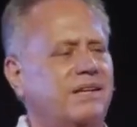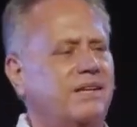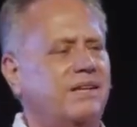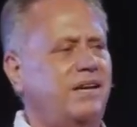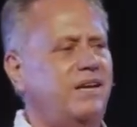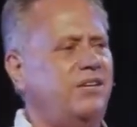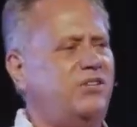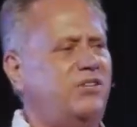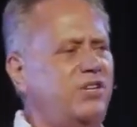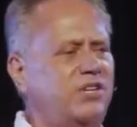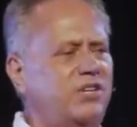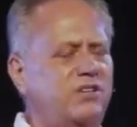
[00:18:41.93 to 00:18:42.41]

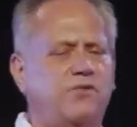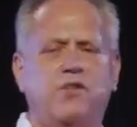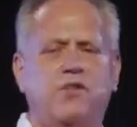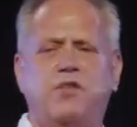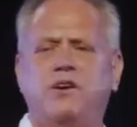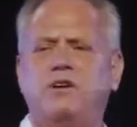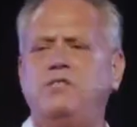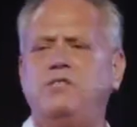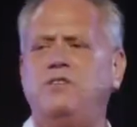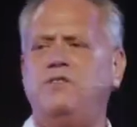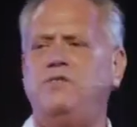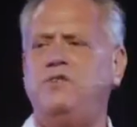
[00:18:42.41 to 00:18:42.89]
He says, for
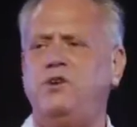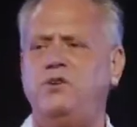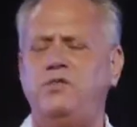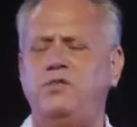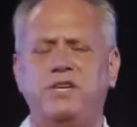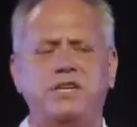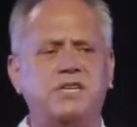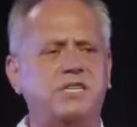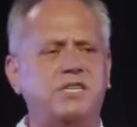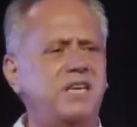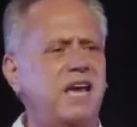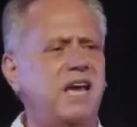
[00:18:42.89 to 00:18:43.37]
those of you that
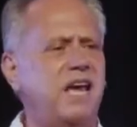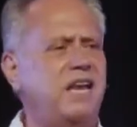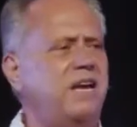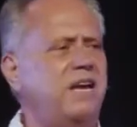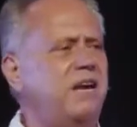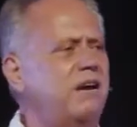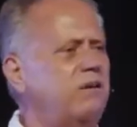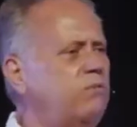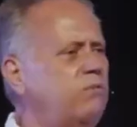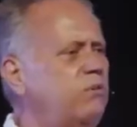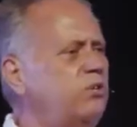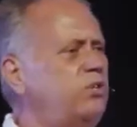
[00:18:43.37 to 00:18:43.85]
are standing
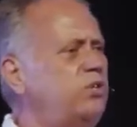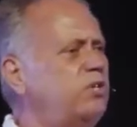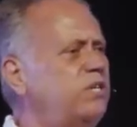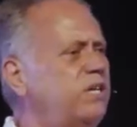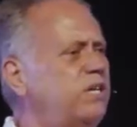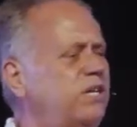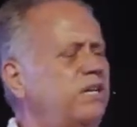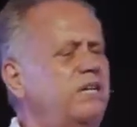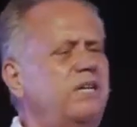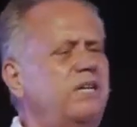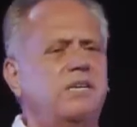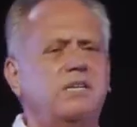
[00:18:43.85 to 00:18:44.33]
here, I want you
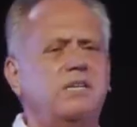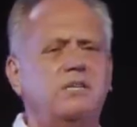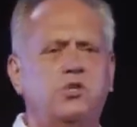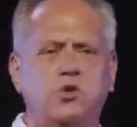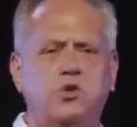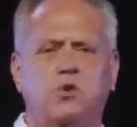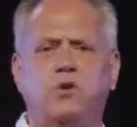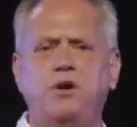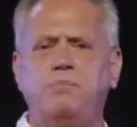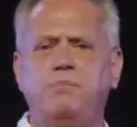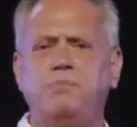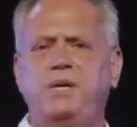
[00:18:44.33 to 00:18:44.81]
to
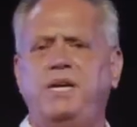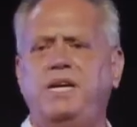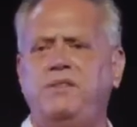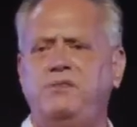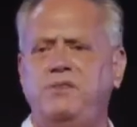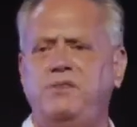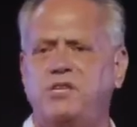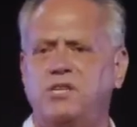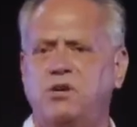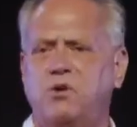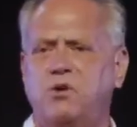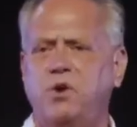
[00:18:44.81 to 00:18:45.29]
join me in
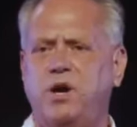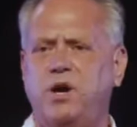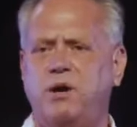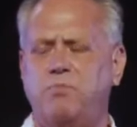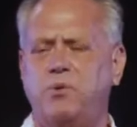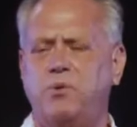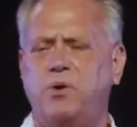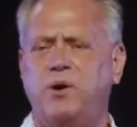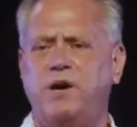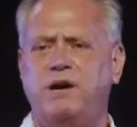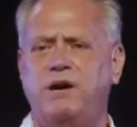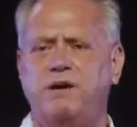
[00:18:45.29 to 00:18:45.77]
this quick
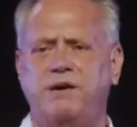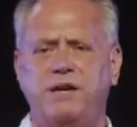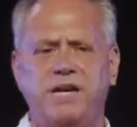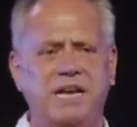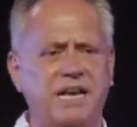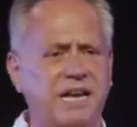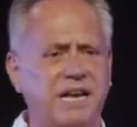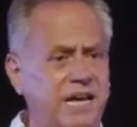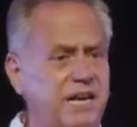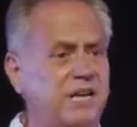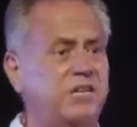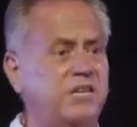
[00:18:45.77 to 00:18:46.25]
prayer. And he
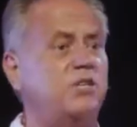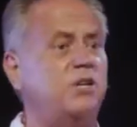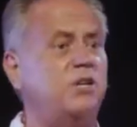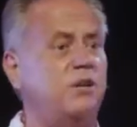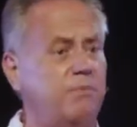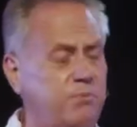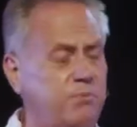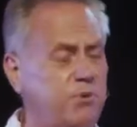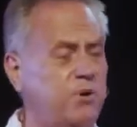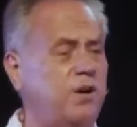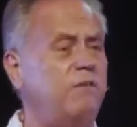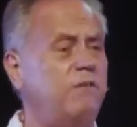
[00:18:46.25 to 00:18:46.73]
led us in a
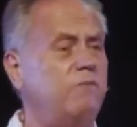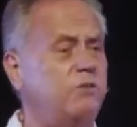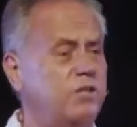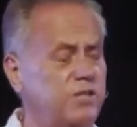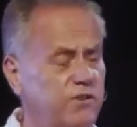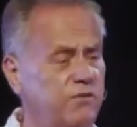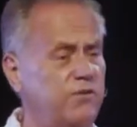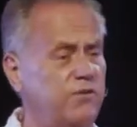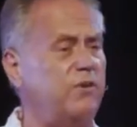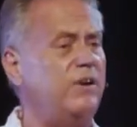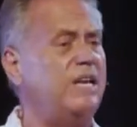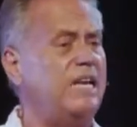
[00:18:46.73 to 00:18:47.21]
prayer. It was a
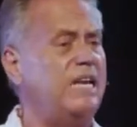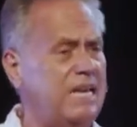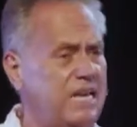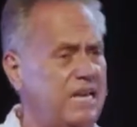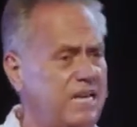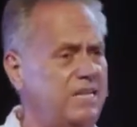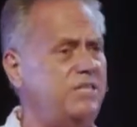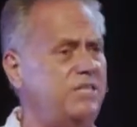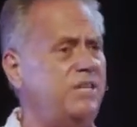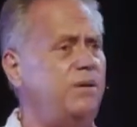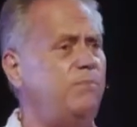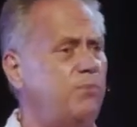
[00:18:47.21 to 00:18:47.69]
very
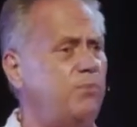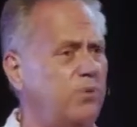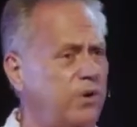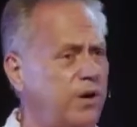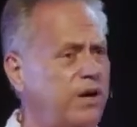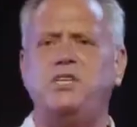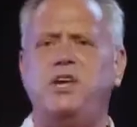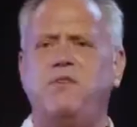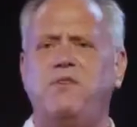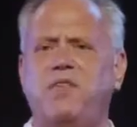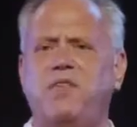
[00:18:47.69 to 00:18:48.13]
easy prayer.